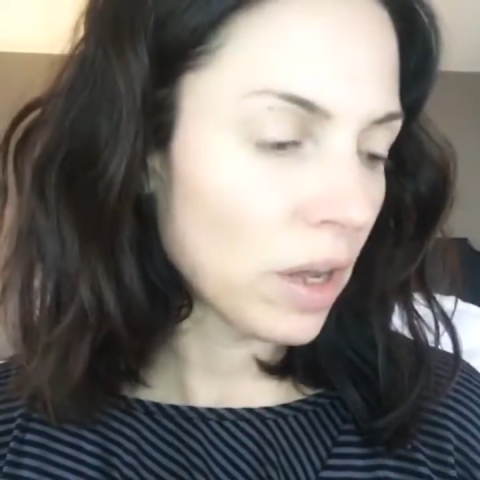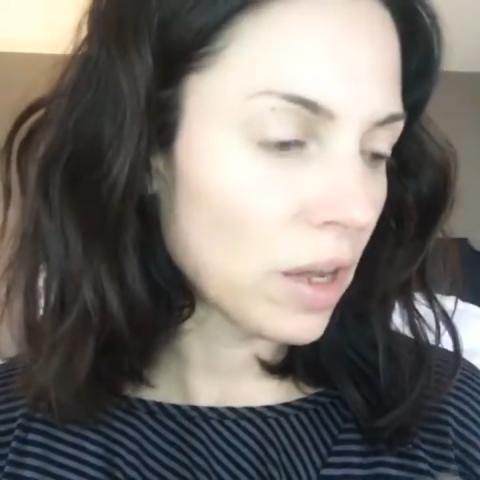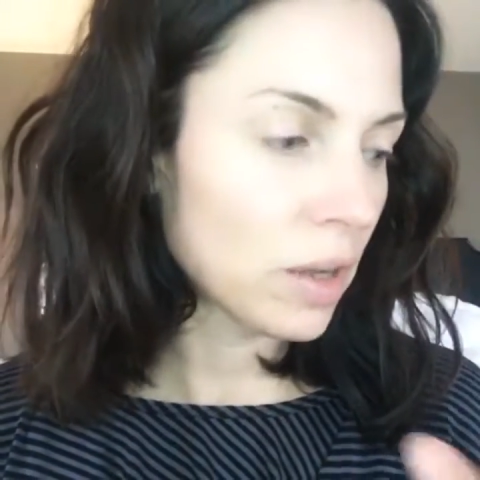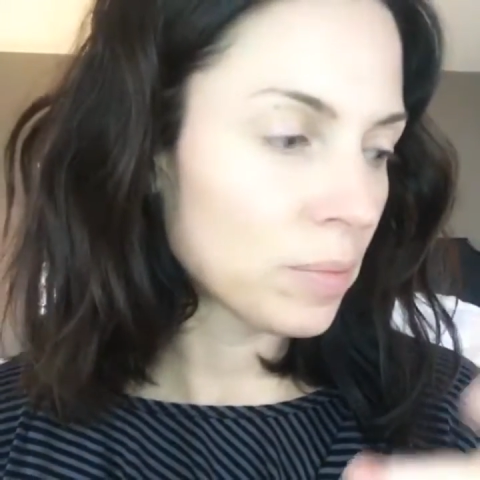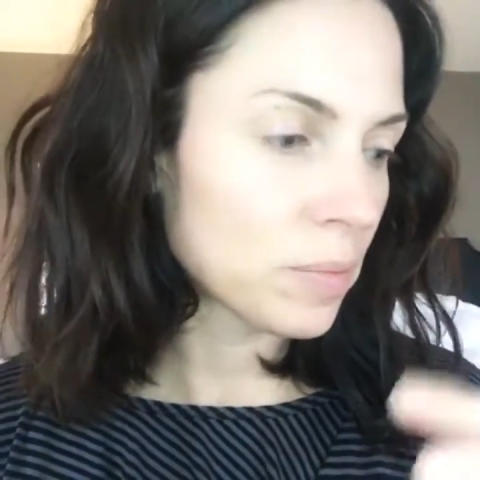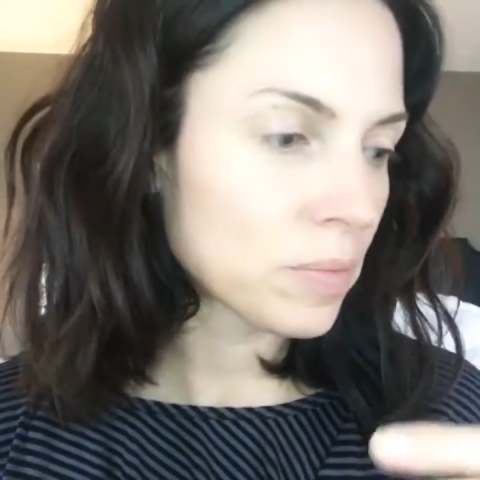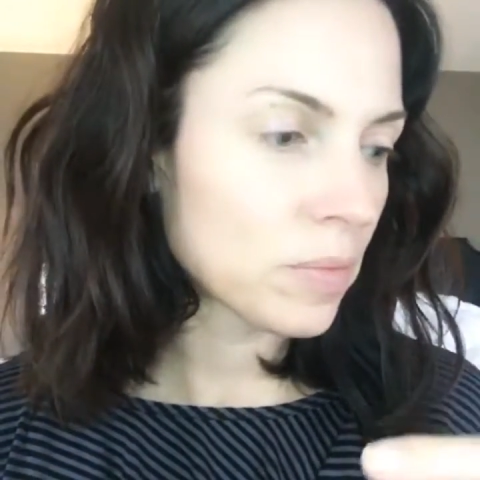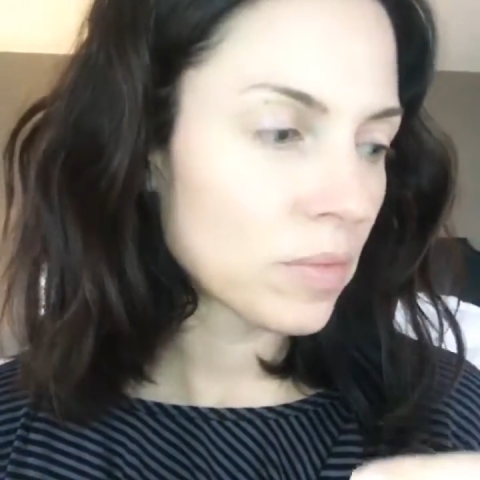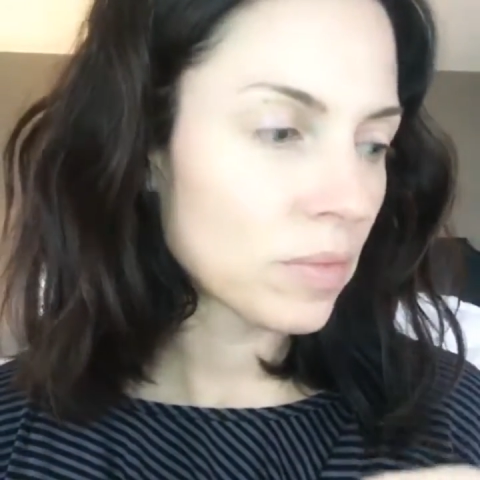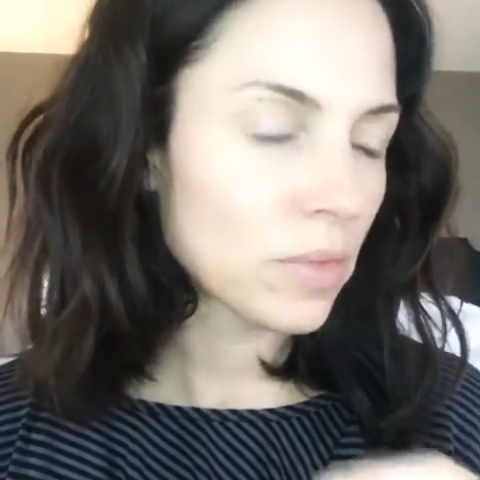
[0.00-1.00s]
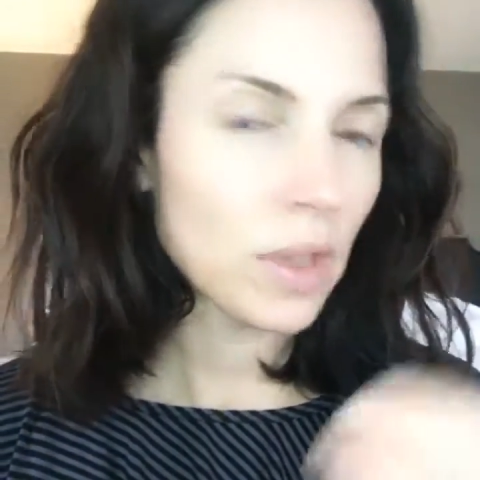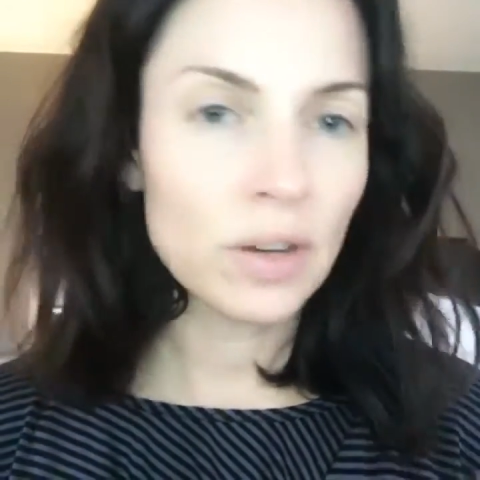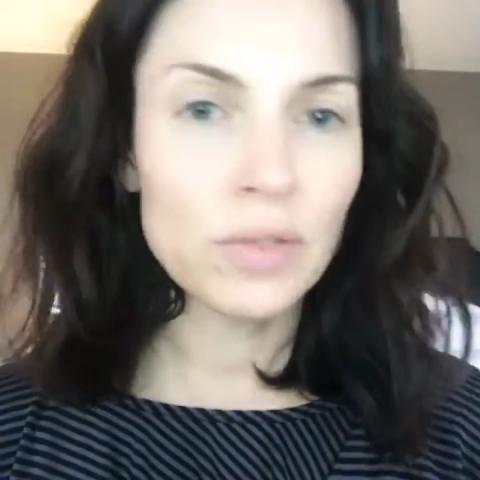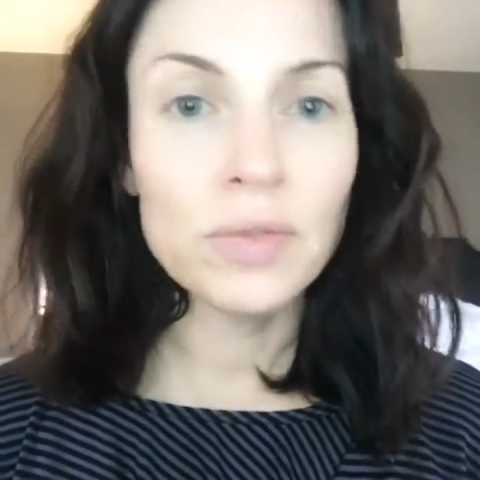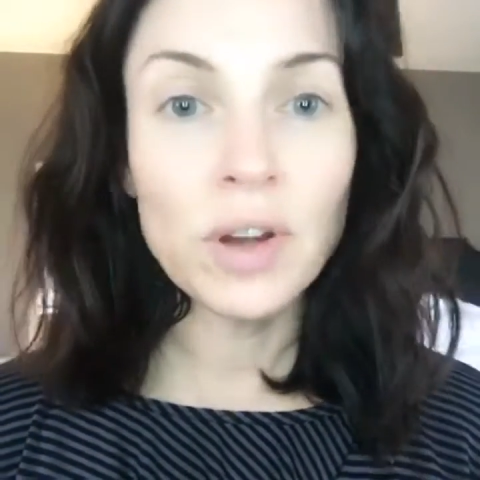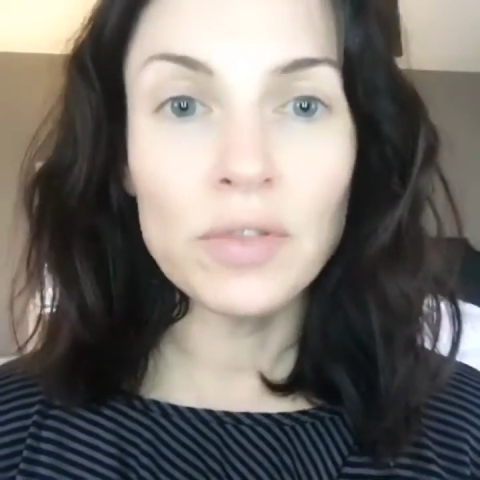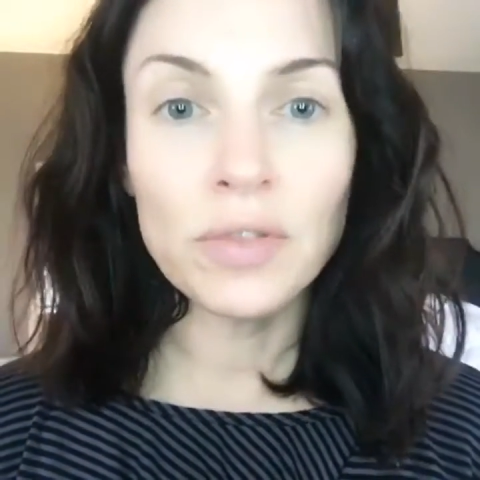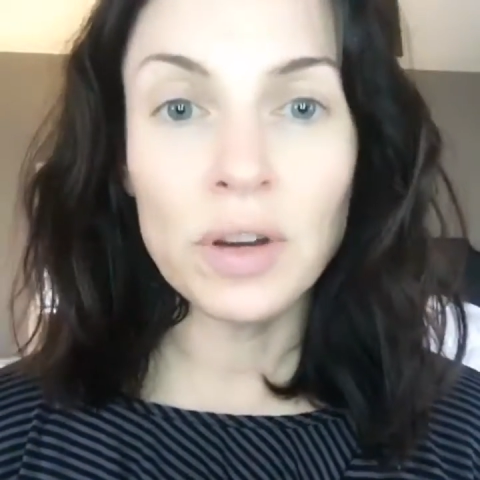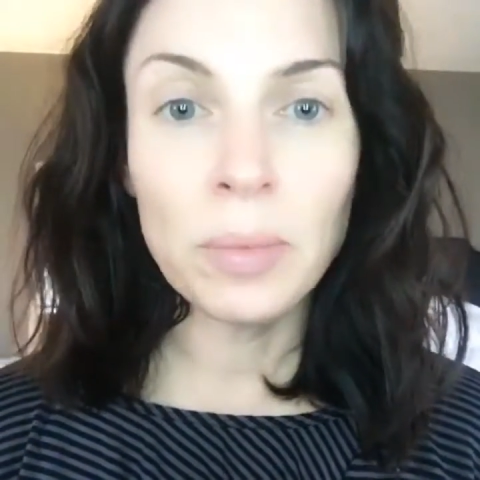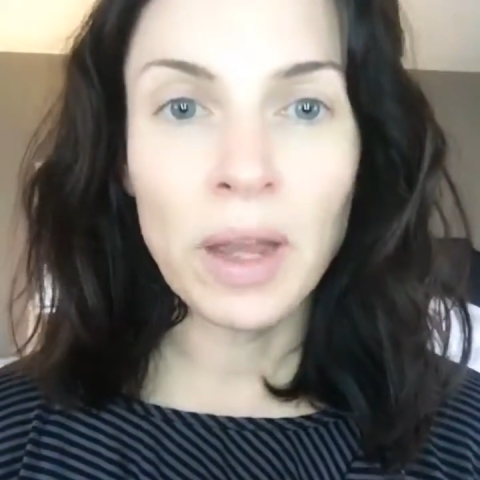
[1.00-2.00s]
that a
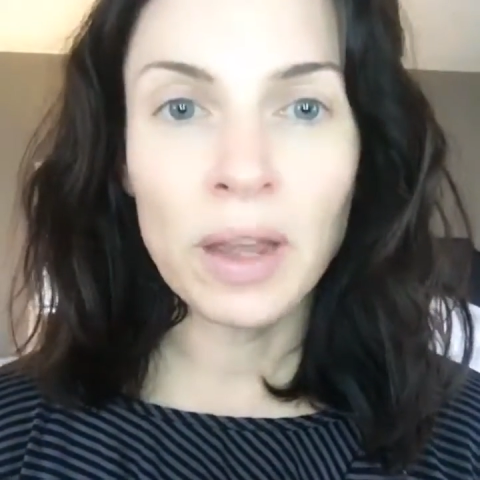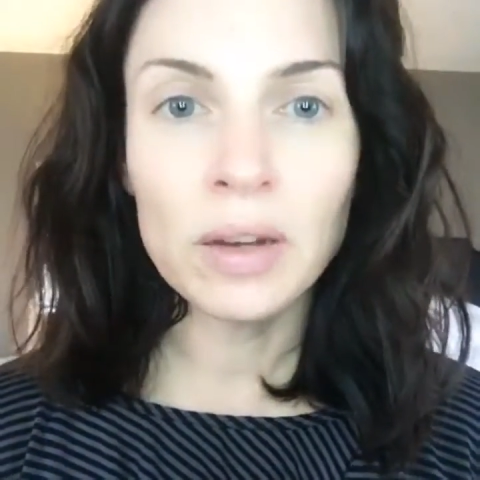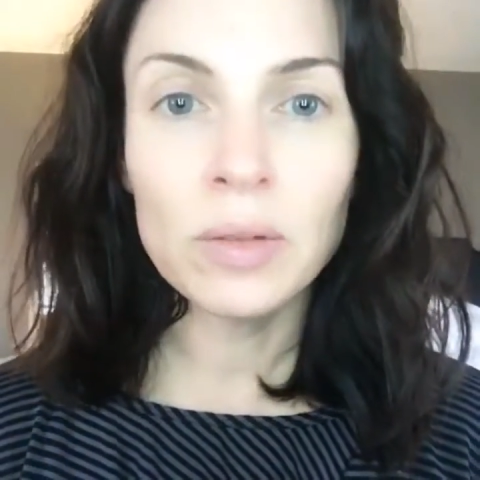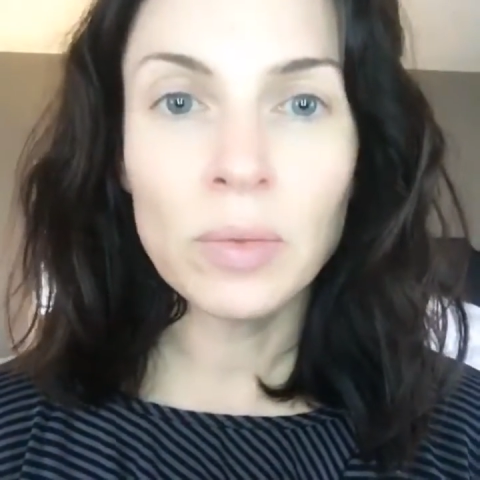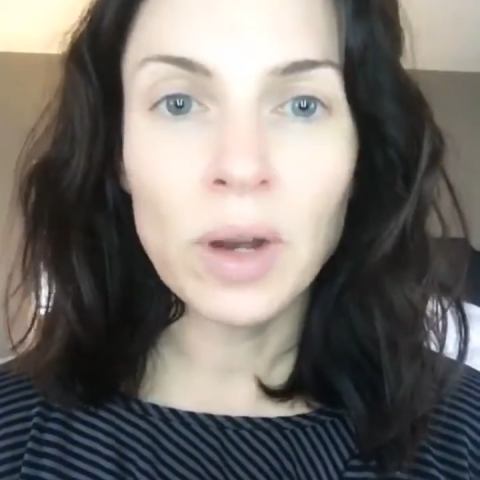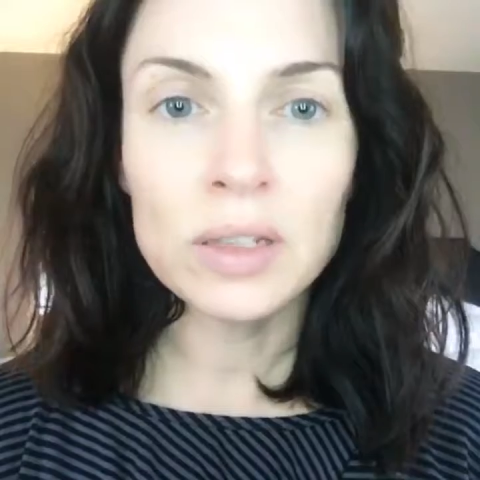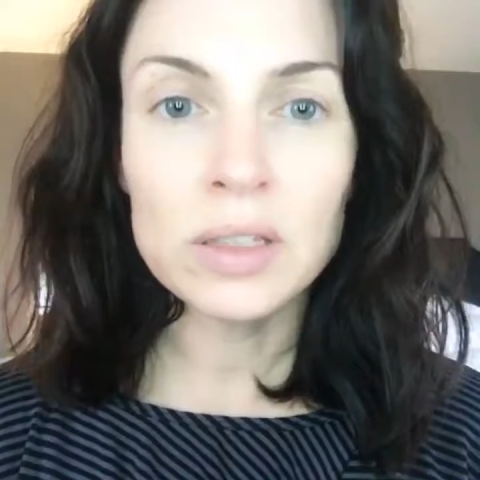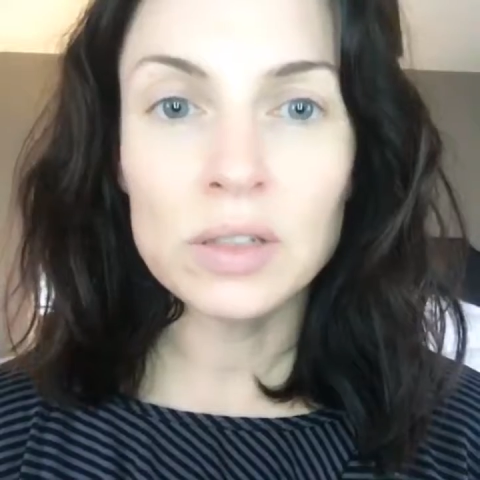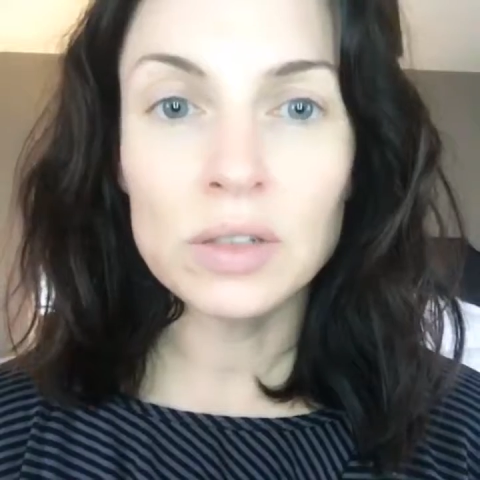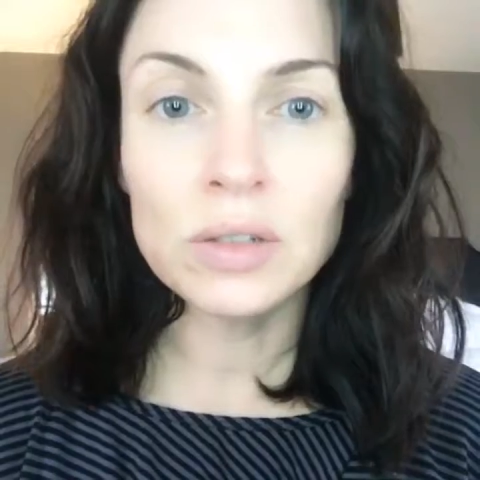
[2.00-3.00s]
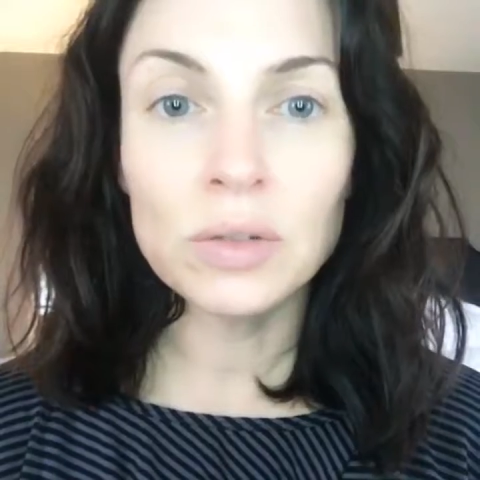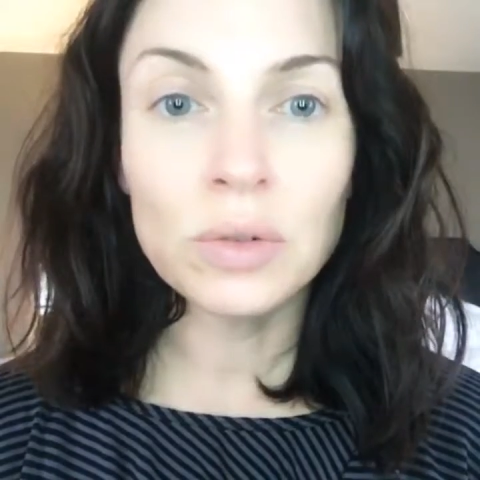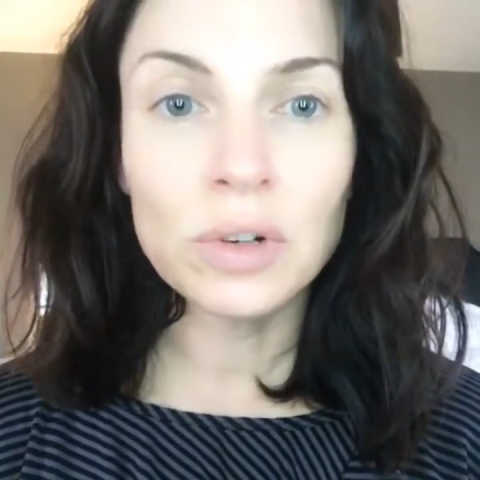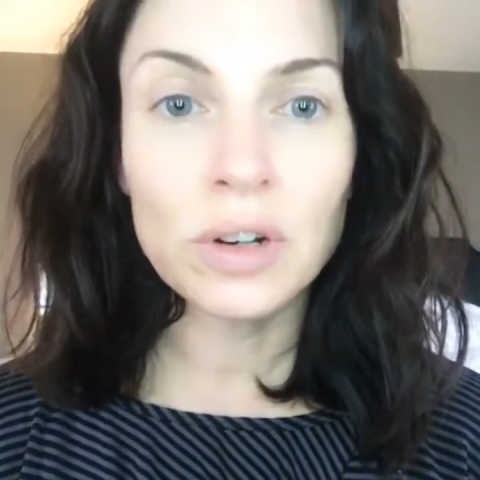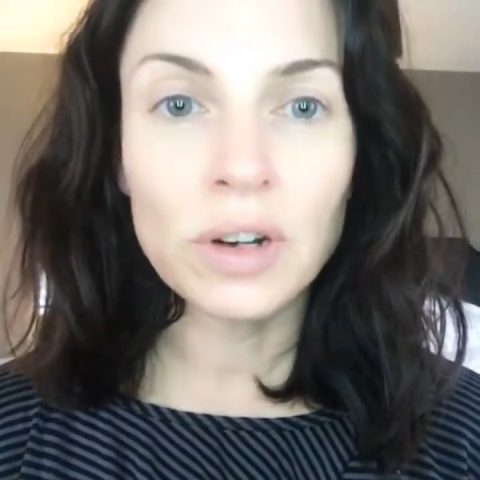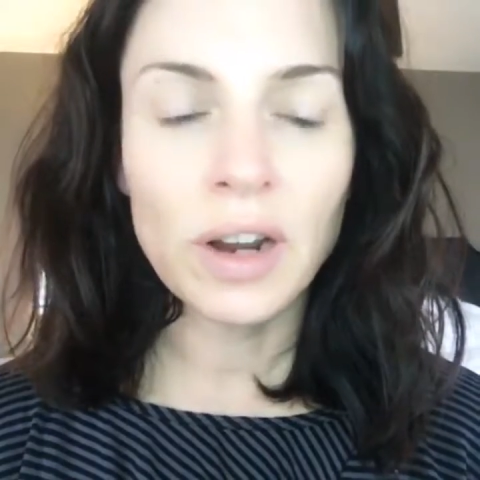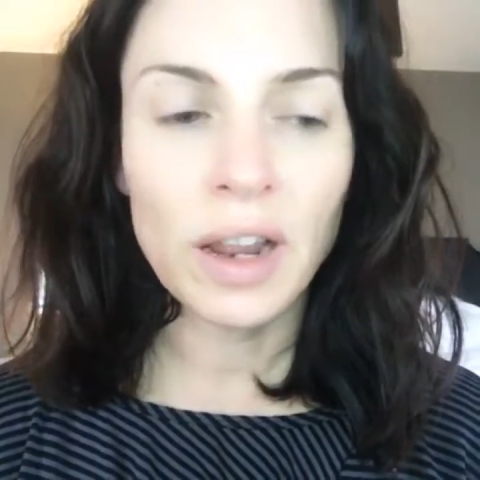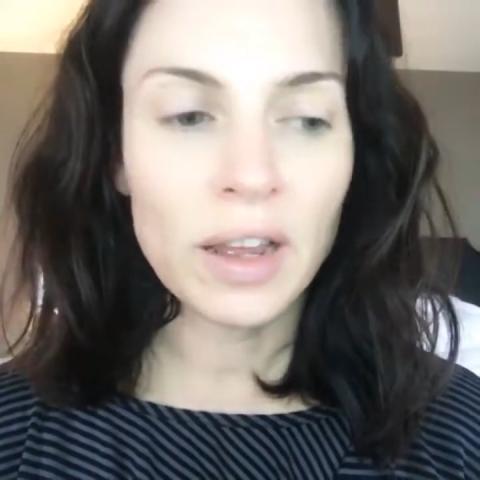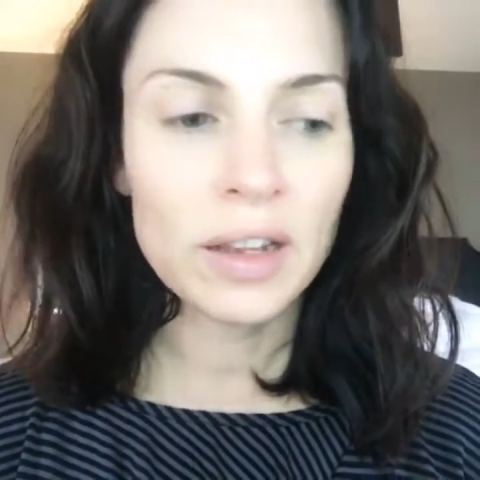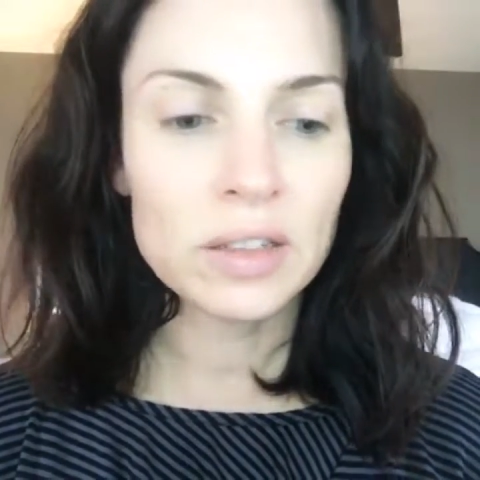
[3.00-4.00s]
friend of mine wants to order,
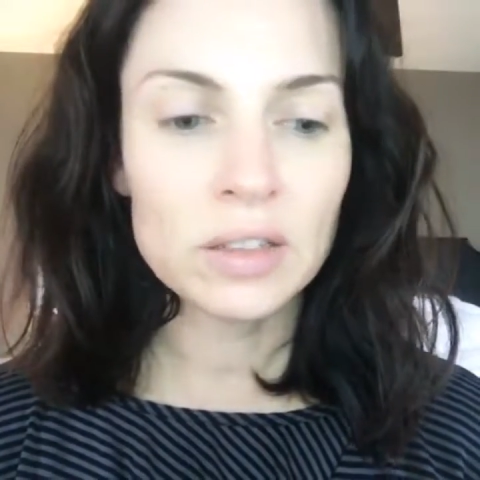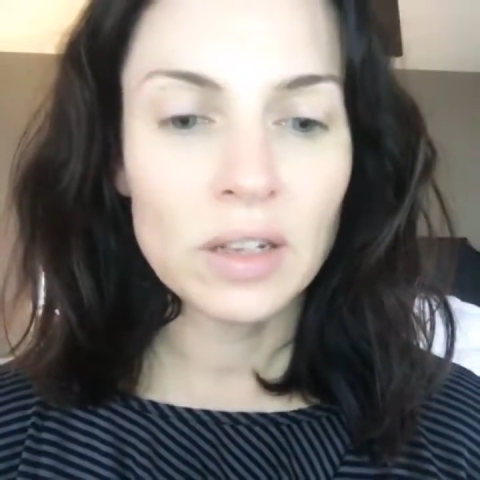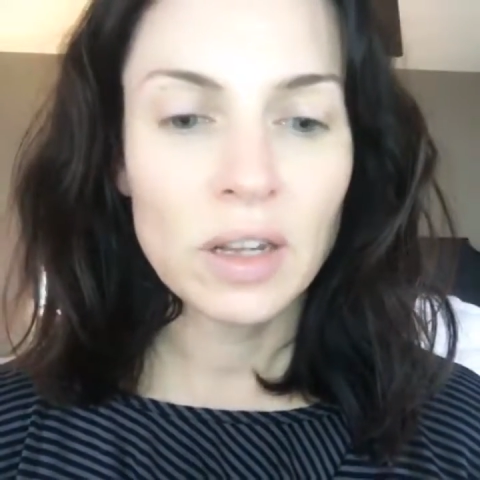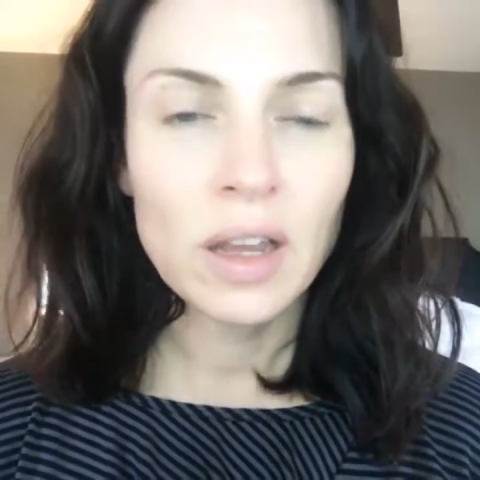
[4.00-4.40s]
and